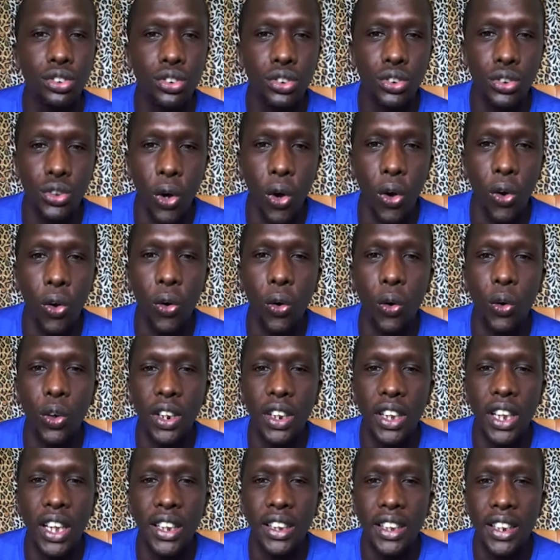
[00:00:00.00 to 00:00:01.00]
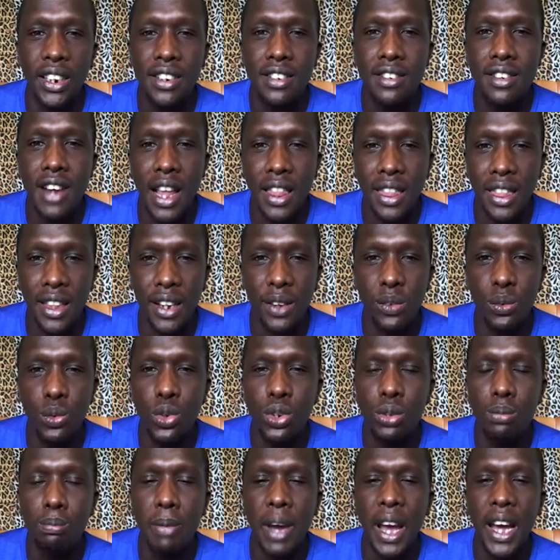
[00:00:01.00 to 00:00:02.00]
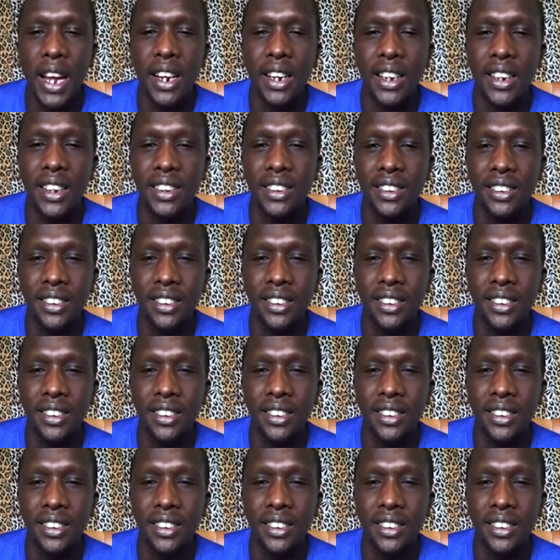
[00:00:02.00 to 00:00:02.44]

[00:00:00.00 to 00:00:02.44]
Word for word: so cold that nothing would make,